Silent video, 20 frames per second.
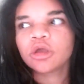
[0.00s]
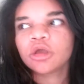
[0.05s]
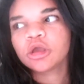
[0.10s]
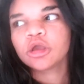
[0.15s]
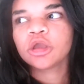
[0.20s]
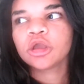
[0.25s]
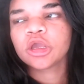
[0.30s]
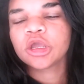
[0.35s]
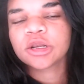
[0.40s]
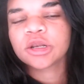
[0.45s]

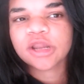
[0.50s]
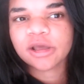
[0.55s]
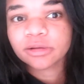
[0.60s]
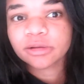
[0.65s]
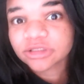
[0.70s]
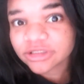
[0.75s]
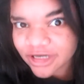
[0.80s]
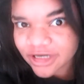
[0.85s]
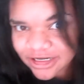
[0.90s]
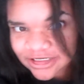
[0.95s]
And now
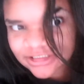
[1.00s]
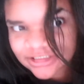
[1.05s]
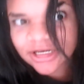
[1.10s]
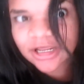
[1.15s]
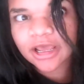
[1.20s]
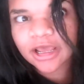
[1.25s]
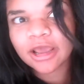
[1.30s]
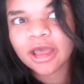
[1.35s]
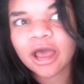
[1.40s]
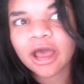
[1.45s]
it's the next
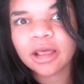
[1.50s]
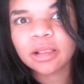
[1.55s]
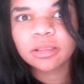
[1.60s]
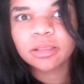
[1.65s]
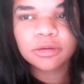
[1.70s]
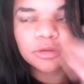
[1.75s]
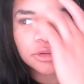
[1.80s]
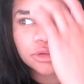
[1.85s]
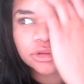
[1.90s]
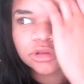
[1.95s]
day. I
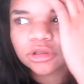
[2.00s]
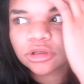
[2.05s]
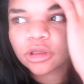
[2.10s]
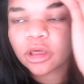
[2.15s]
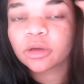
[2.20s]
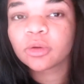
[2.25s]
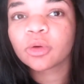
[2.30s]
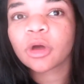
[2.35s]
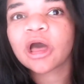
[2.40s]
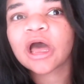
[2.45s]
literally,
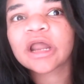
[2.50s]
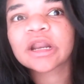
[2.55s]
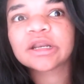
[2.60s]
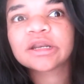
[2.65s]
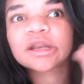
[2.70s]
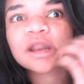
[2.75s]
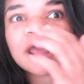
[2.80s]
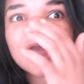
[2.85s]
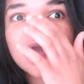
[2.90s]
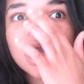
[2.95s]
like, had a
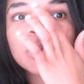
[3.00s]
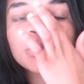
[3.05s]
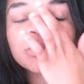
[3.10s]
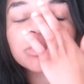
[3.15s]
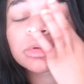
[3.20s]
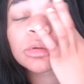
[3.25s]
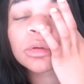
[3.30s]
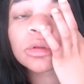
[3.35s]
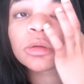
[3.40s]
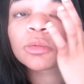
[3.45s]
nap.
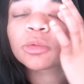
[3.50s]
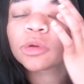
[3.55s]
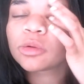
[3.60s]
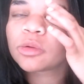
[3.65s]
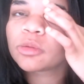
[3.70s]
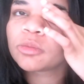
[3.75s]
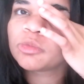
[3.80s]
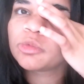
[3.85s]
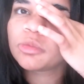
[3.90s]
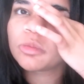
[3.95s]

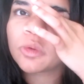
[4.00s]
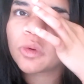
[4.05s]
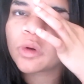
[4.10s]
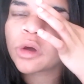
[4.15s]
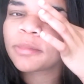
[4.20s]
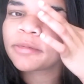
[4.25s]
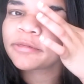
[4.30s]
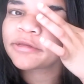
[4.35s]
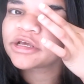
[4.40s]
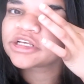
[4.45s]
Well, woke
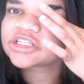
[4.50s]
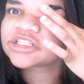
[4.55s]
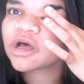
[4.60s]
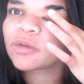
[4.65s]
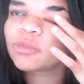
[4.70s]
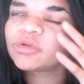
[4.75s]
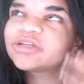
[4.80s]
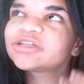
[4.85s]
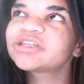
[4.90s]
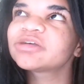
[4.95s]
up at, like, I
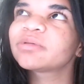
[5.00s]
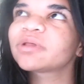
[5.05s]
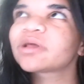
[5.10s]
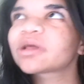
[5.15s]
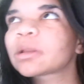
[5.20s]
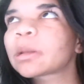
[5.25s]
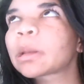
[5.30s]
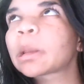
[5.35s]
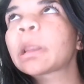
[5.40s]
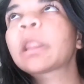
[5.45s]
went to sleep at, like,
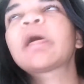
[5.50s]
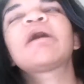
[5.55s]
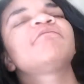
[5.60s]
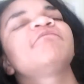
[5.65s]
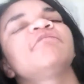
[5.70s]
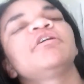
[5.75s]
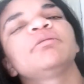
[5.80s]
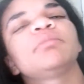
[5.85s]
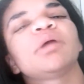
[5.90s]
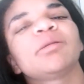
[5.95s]

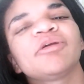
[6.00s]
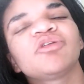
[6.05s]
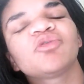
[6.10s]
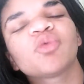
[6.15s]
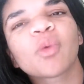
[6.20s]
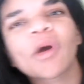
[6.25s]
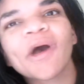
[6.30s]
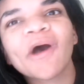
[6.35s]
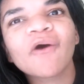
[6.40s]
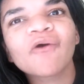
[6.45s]
eleven, maybe
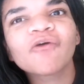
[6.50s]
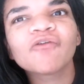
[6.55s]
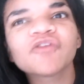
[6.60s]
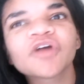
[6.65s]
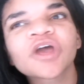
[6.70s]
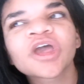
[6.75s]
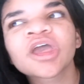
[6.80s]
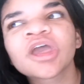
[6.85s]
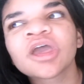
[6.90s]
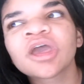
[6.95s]
twelve.
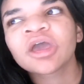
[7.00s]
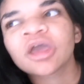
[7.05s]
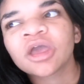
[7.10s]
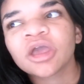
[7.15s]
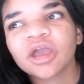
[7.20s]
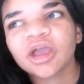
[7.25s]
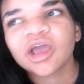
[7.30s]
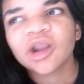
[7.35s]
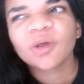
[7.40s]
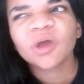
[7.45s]

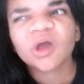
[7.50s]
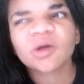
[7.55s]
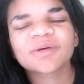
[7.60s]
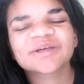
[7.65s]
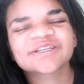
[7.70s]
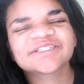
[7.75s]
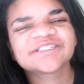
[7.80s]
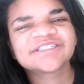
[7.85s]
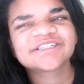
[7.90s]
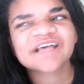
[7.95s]
And I woke up at
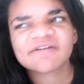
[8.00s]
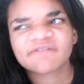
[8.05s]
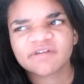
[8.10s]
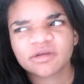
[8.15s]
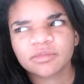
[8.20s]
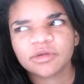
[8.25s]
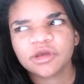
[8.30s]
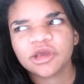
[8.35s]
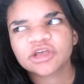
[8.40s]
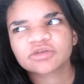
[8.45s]
seven
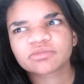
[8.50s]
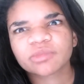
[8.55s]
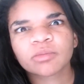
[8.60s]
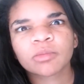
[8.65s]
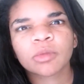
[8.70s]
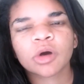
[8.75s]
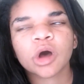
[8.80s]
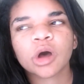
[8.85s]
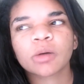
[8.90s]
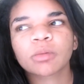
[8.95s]
because my
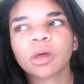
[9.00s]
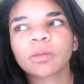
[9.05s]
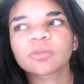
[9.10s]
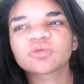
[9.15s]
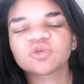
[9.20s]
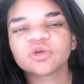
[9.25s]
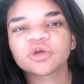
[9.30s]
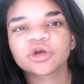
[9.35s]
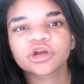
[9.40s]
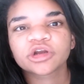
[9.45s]
mom comes
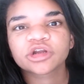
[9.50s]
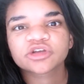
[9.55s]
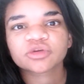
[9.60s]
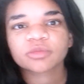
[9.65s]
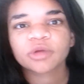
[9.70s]
in here and does her